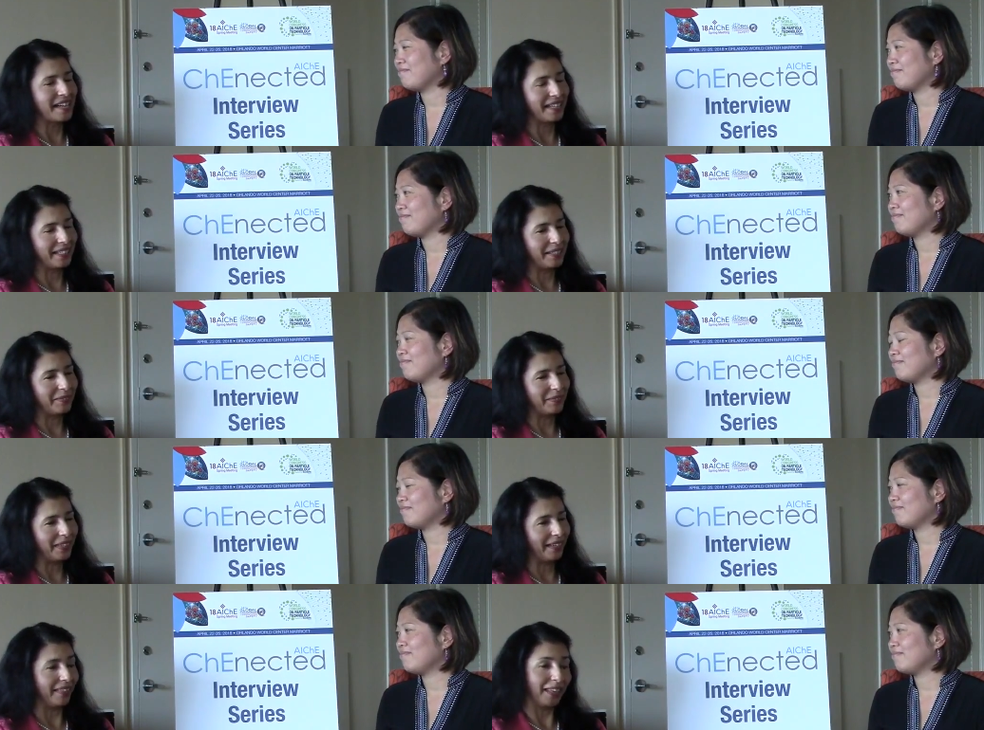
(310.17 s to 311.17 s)

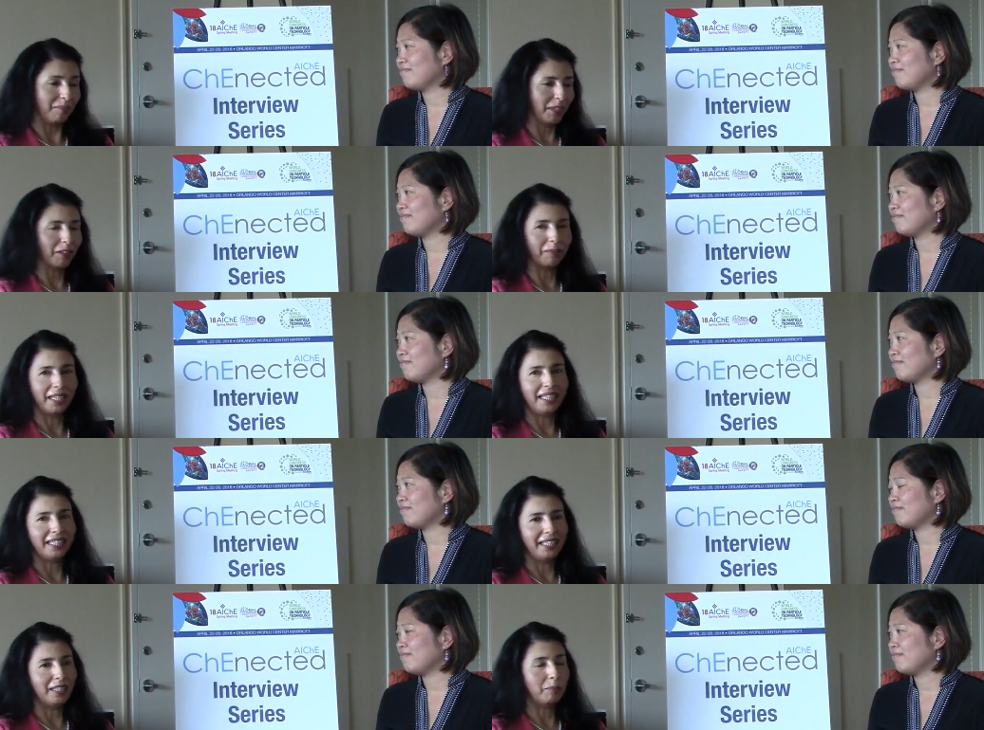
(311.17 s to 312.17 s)
Speaker 1: And then become an
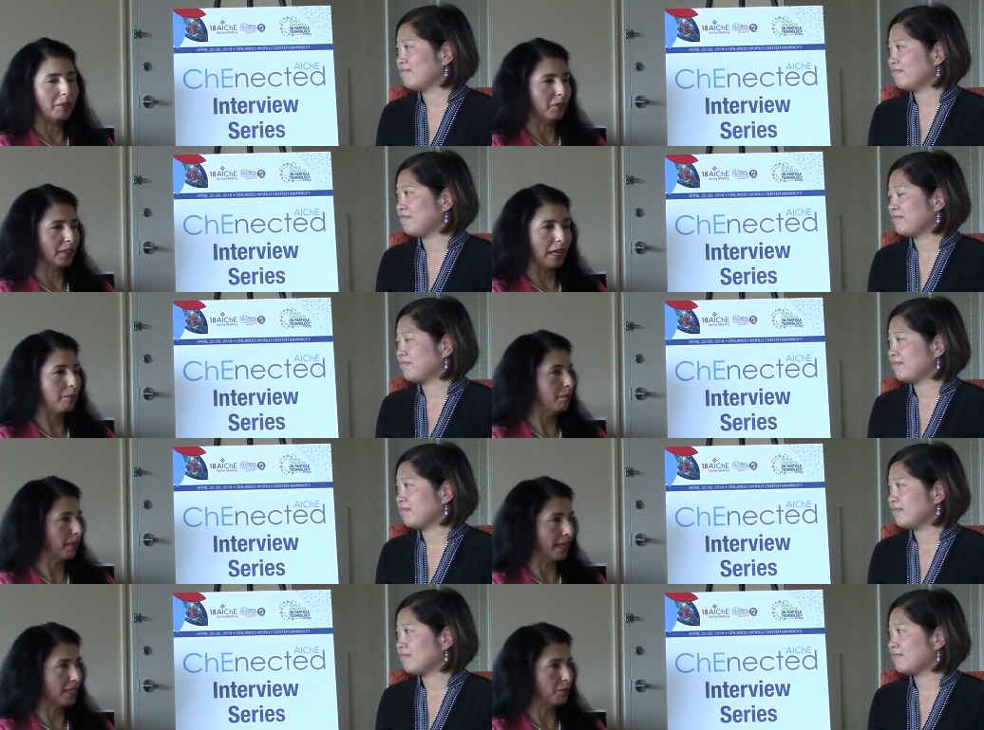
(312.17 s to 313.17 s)
engineer, because I've been
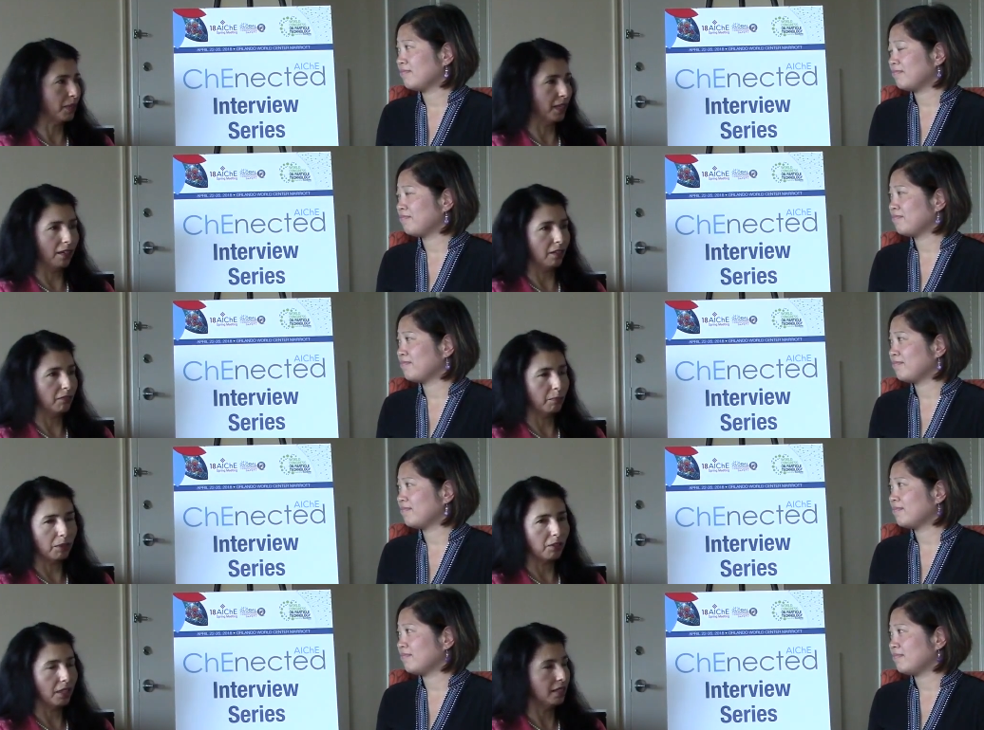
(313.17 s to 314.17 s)
blessed with a lot of
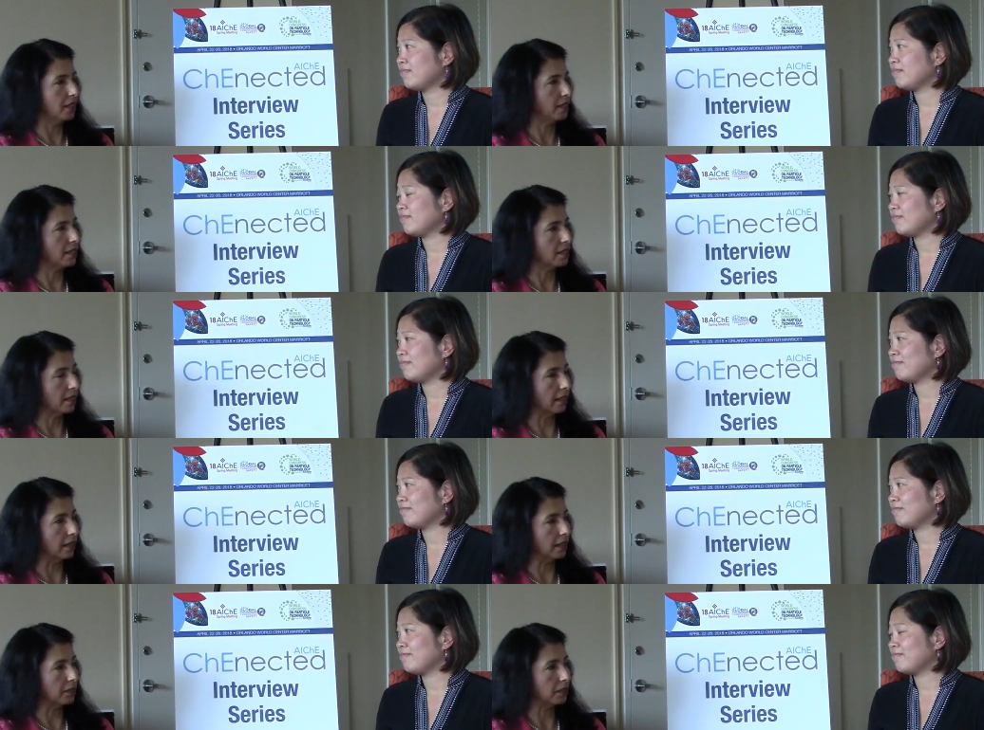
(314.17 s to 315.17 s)
opportunities
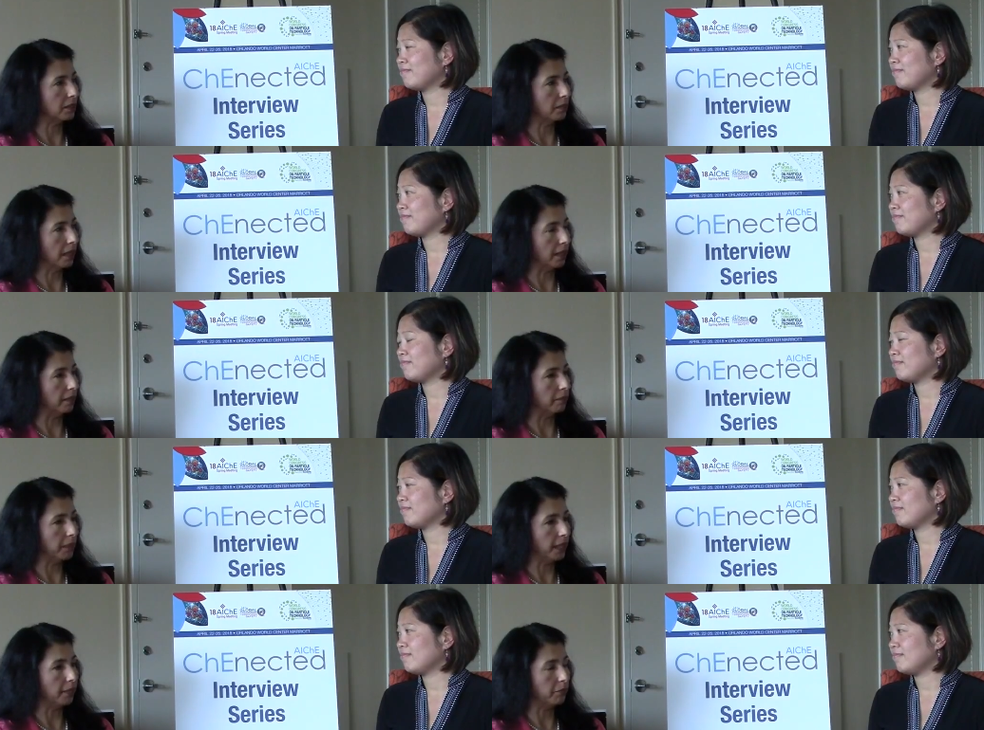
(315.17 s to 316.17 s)
as
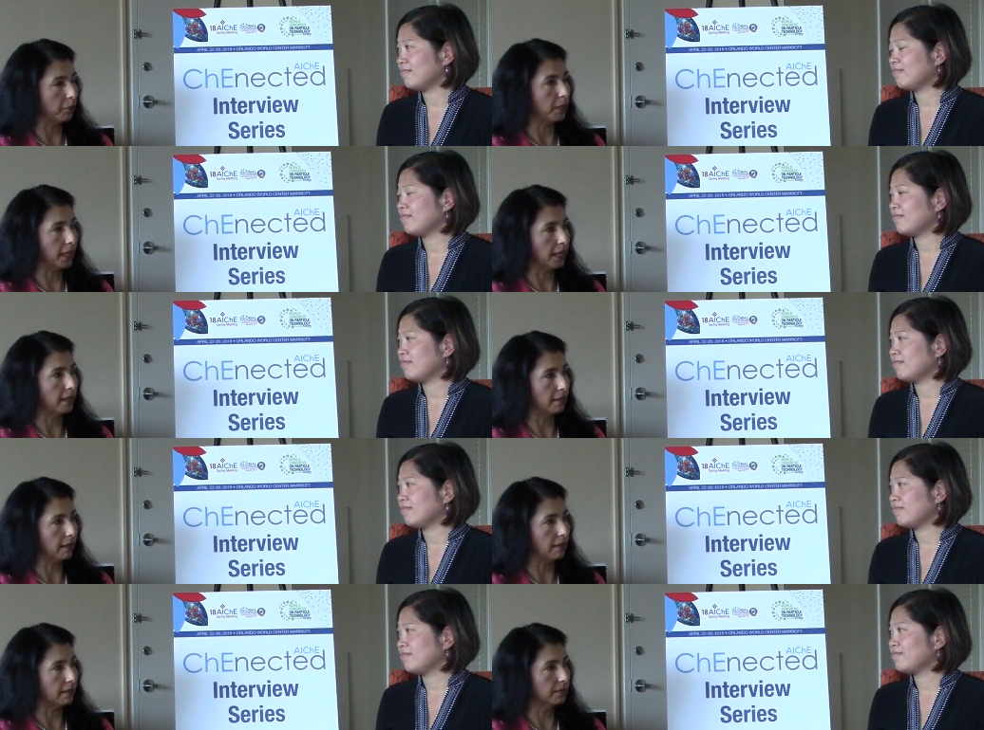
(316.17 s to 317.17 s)
Speaker 2: for being an
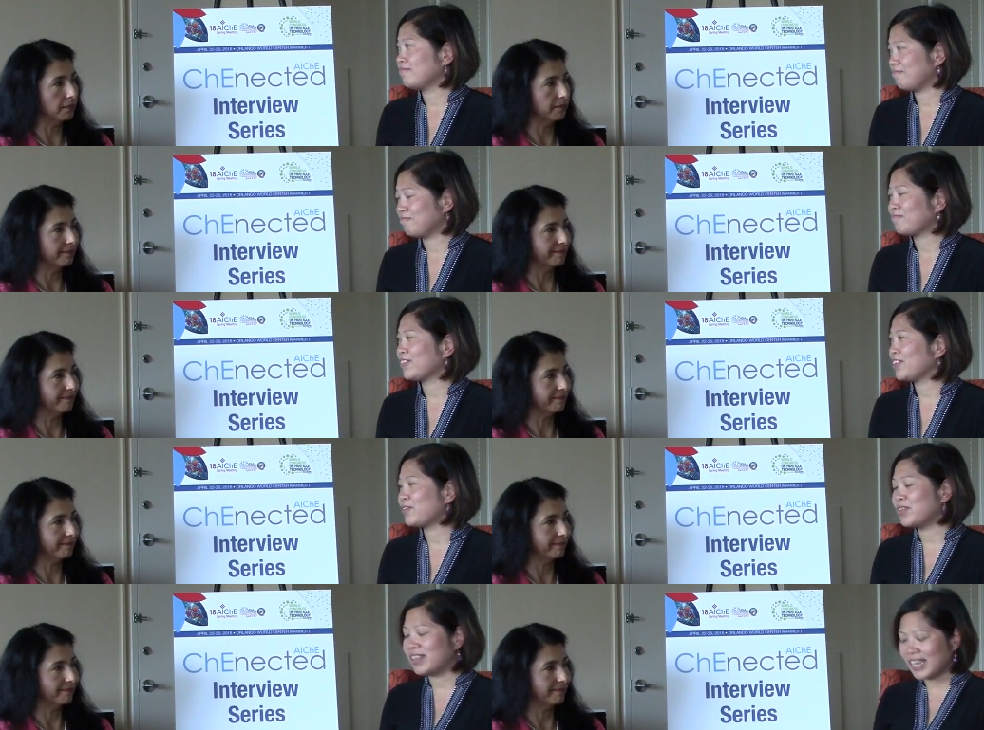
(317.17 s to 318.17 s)
engineer.
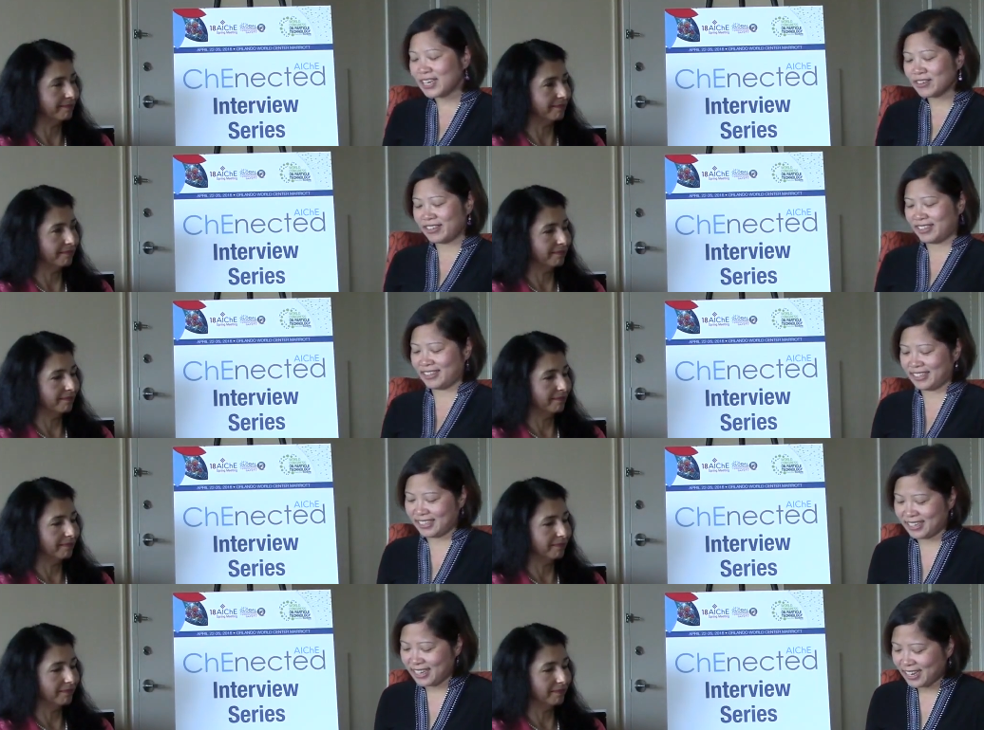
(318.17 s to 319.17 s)
Well, thank you,
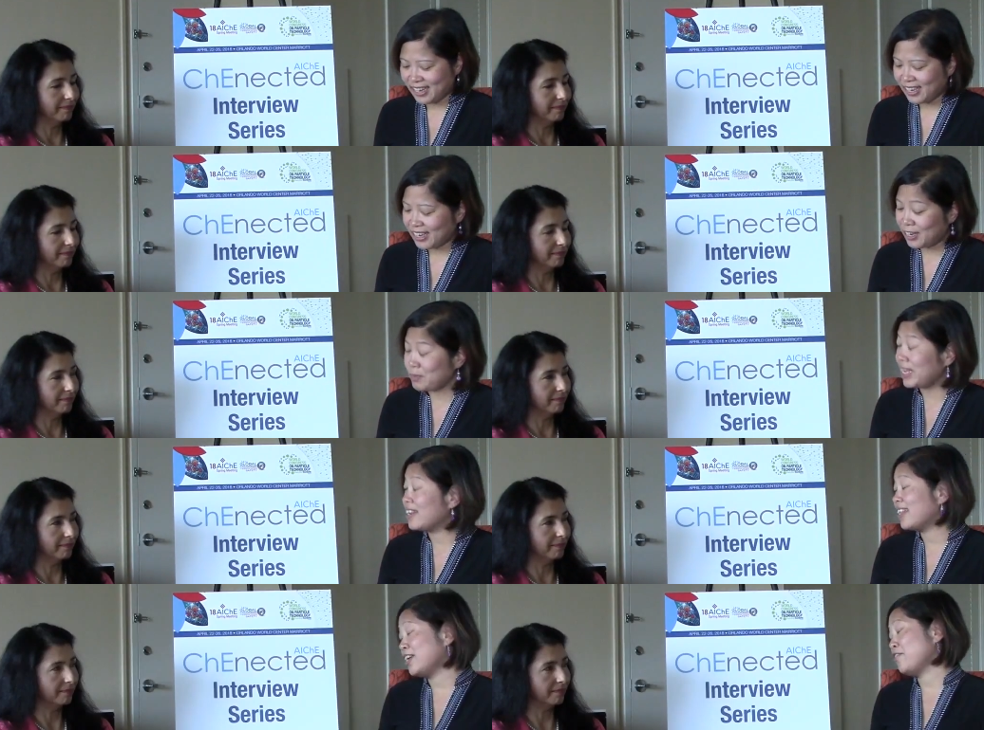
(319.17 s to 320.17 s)
Delia.
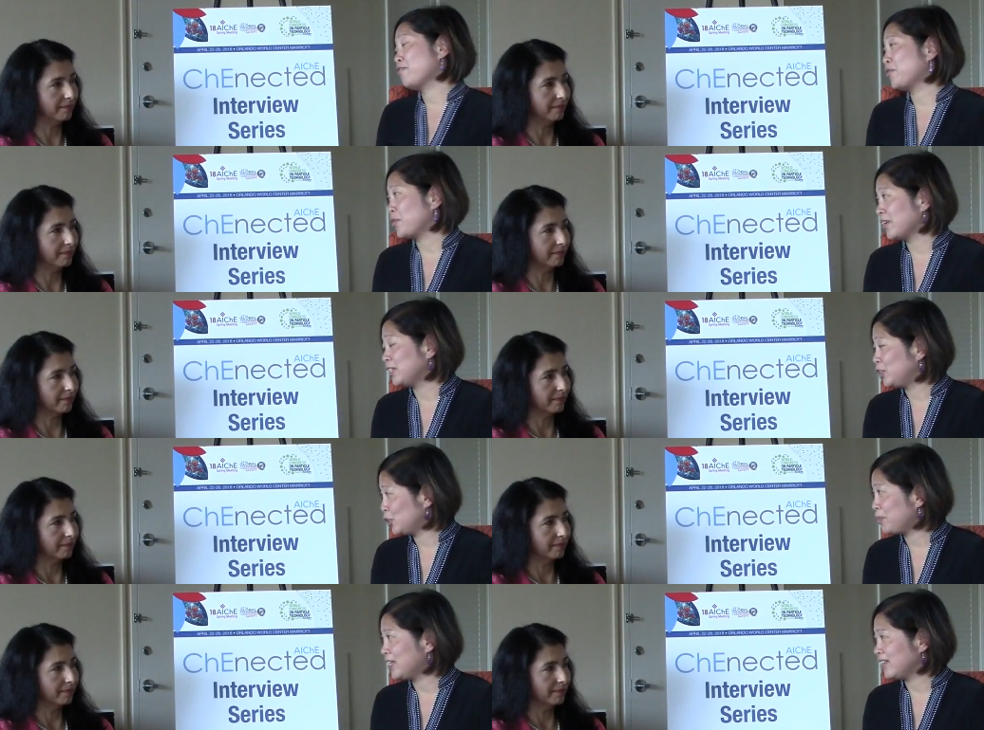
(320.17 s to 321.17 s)
And thank you for
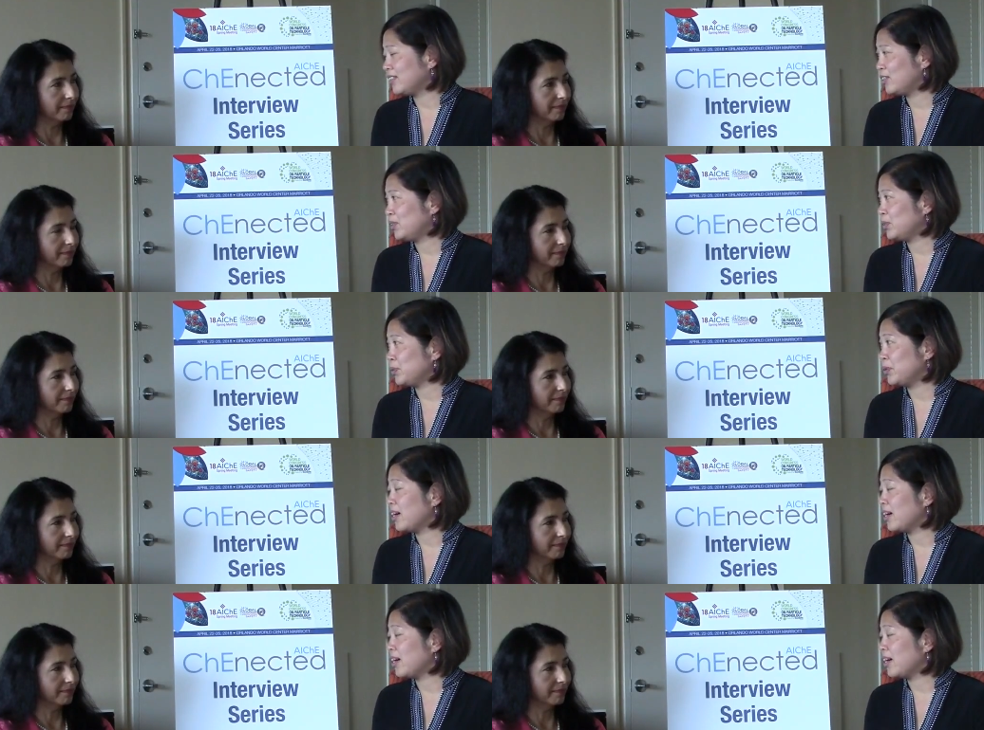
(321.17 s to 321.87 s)
contributing to